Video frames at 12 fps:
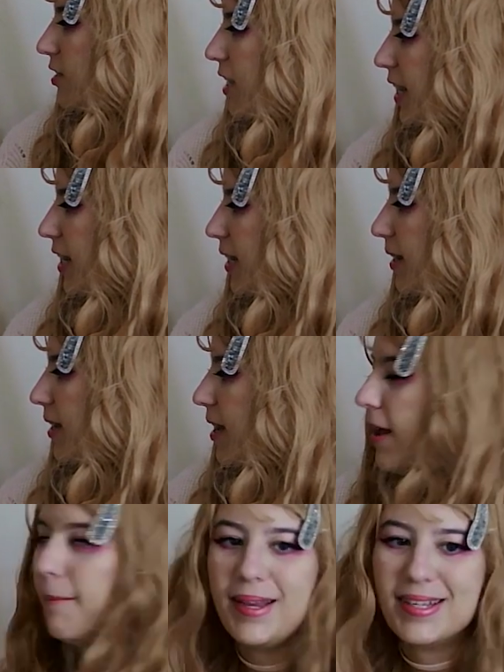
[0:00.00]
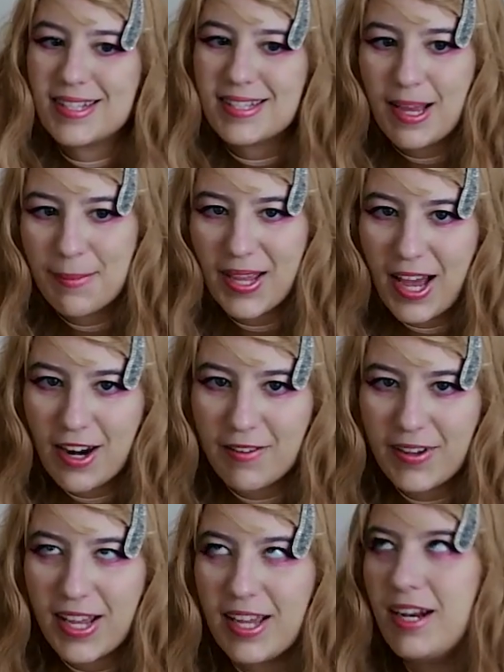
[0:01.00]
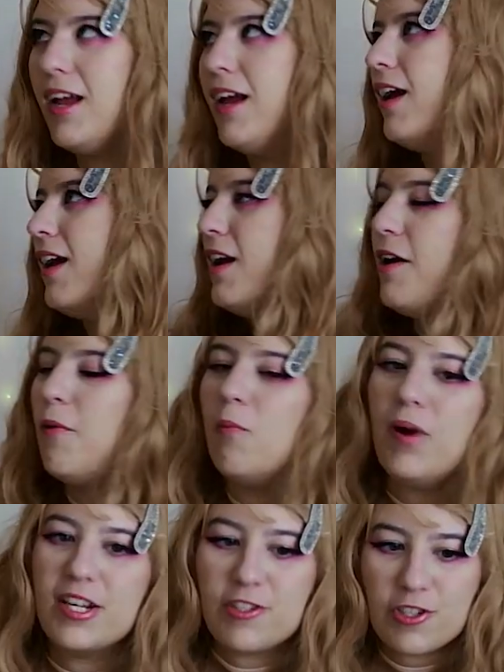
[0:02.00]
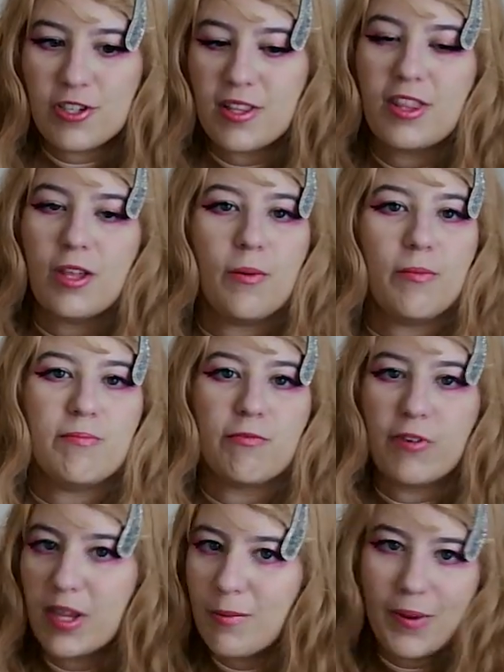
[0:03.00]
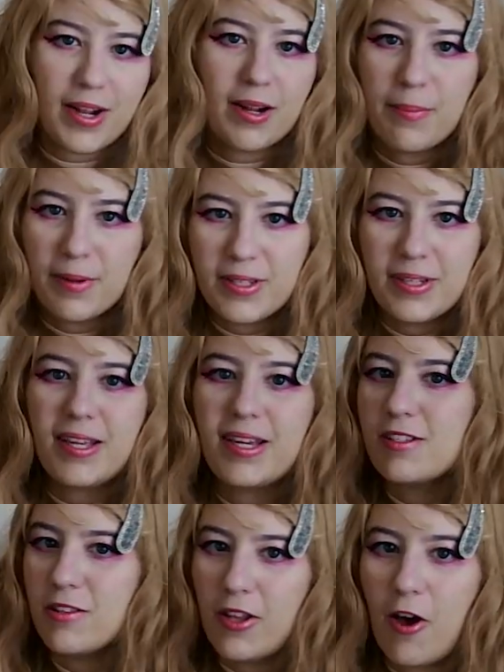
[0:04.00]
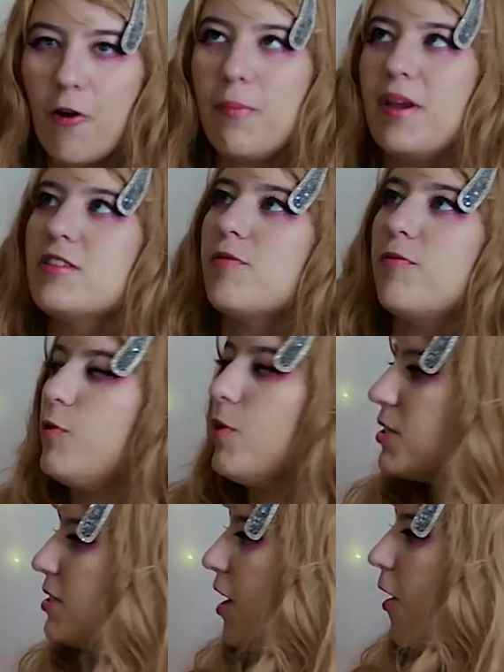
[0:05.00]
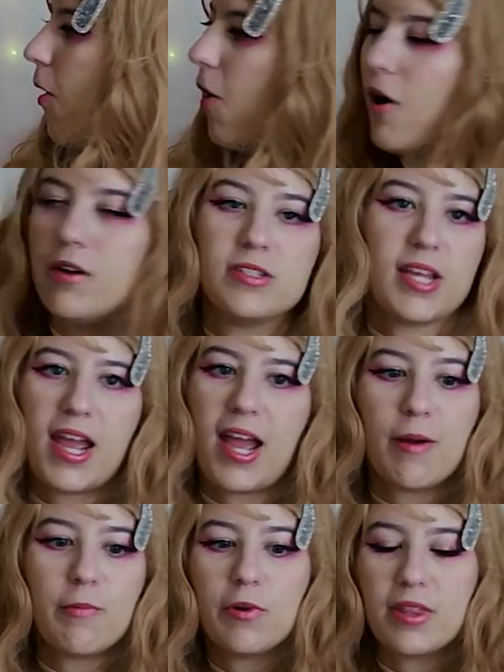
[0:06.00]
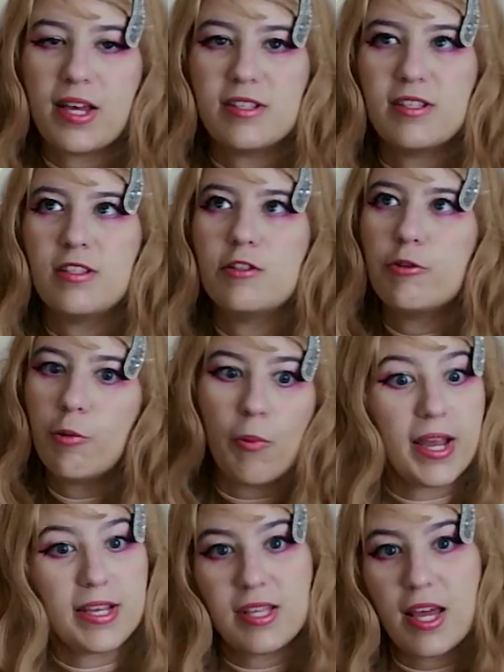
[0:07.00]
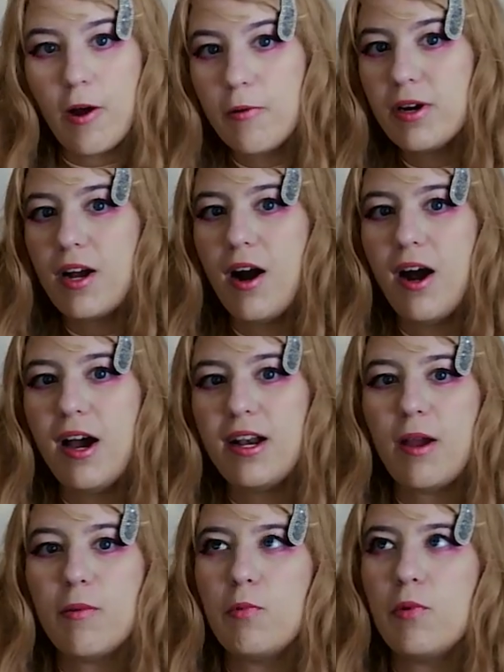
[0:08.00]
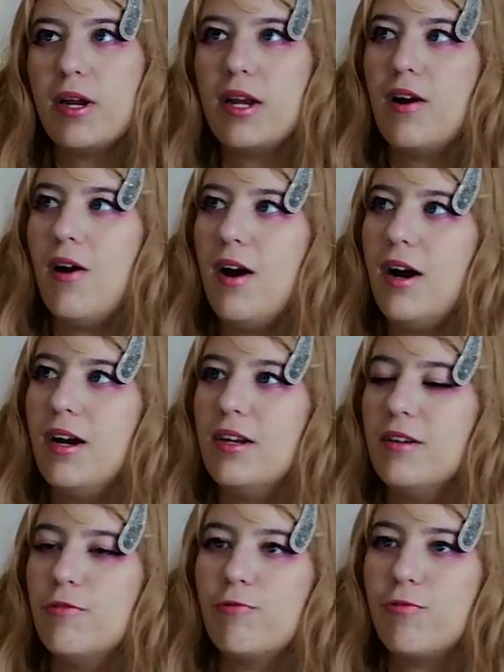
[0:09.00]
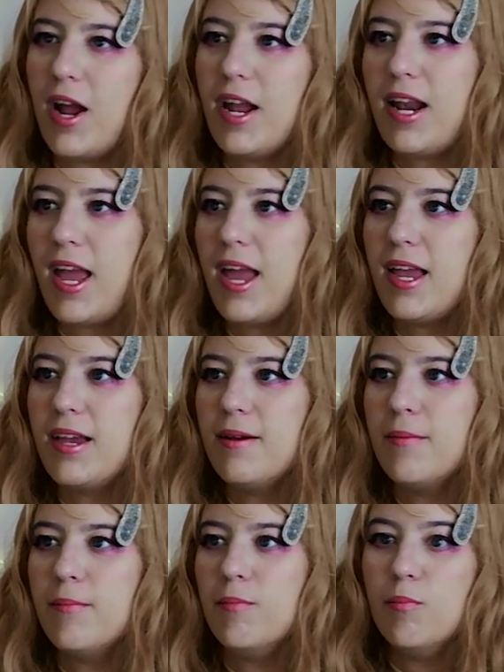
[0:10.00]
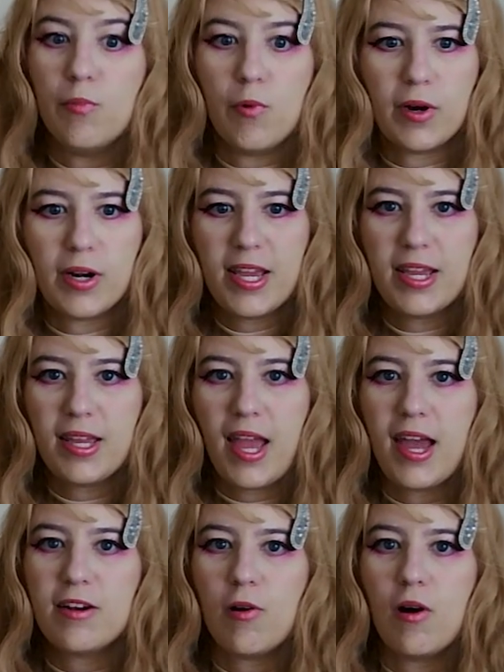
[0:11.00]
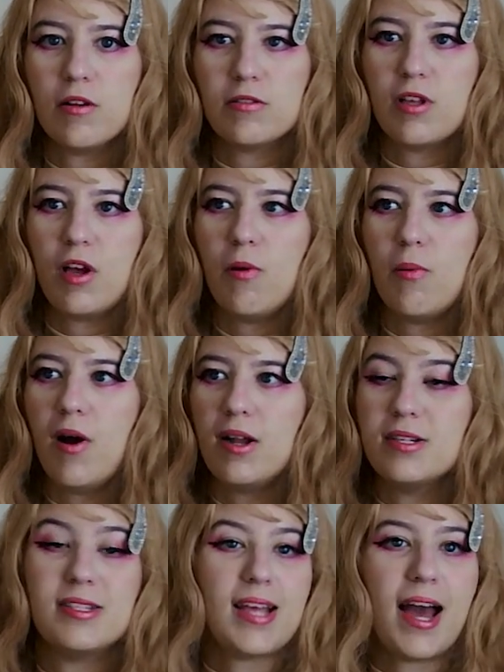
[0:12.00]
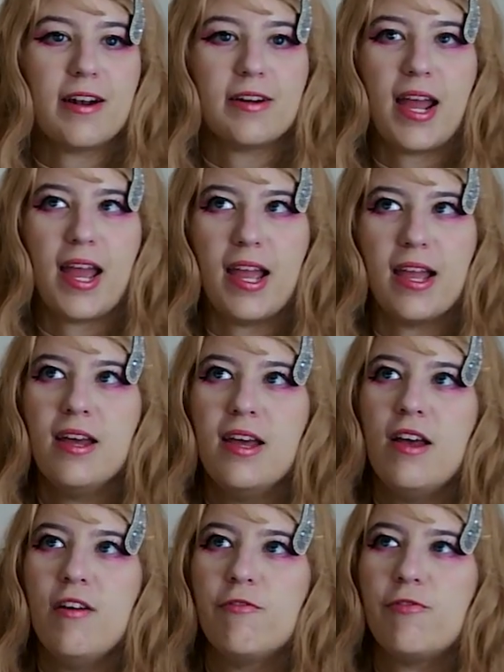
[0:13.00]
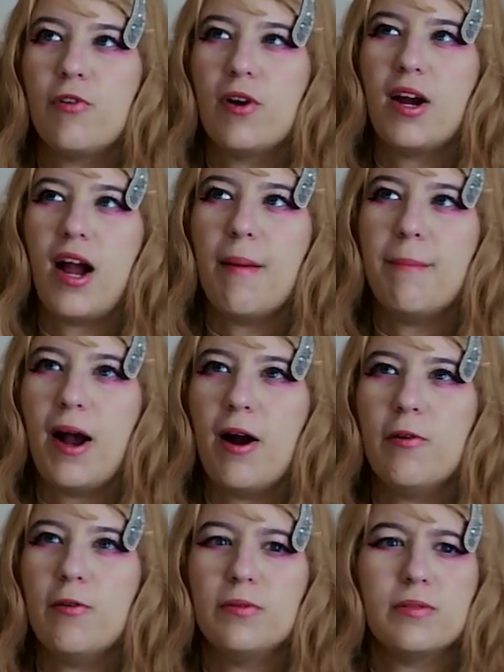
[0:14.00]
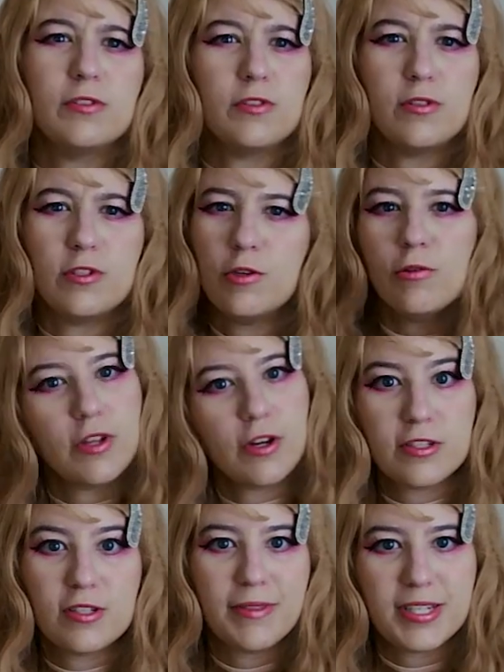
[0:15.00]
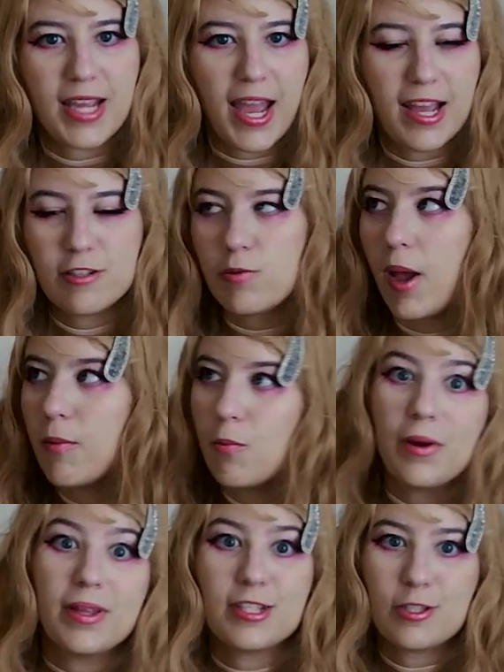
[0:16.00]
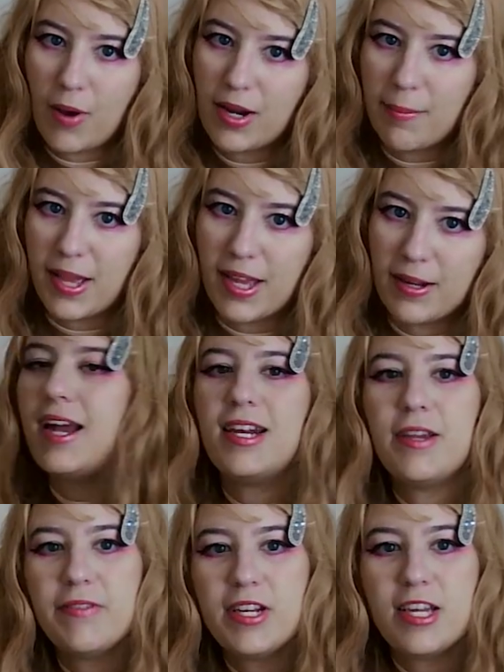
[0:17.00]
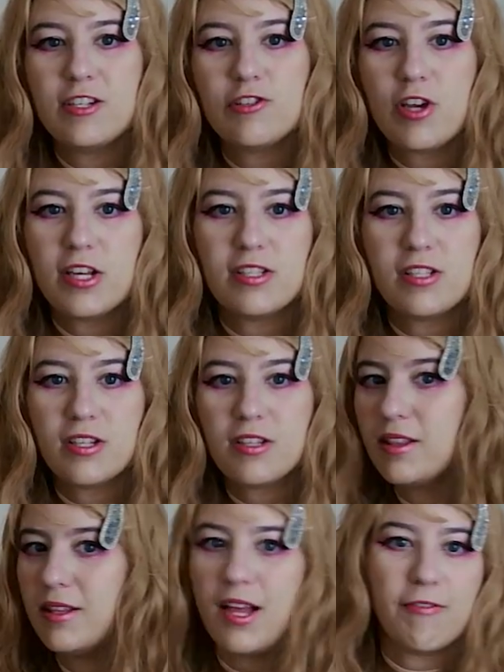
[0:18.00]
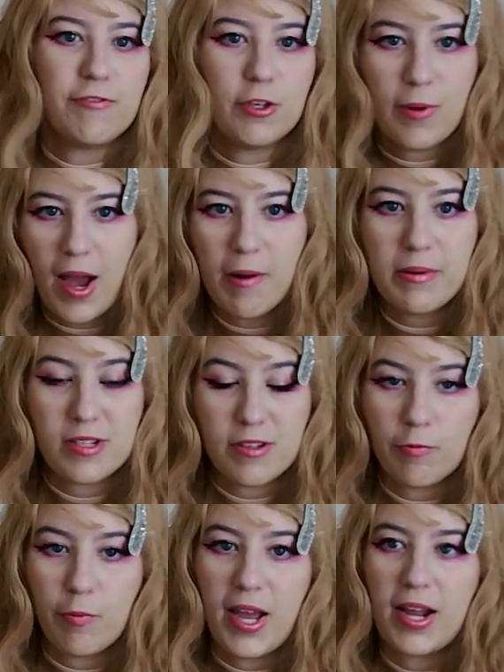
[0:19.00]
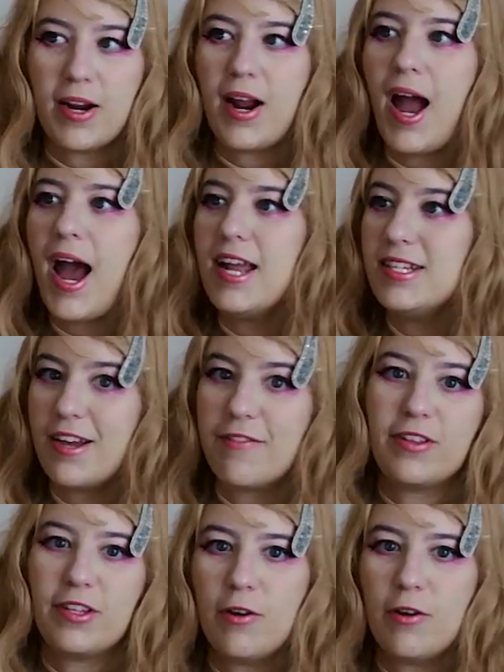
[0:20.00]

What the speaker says: tiny pieces coming out of it, which the rewearability is low because, of course, all day I wore this twice at Otakon. I wore it on Friday morning and also on Saturday for about 2/3 of the day, so I wore this quite a bit. And even in just a few hours of wear, I definitely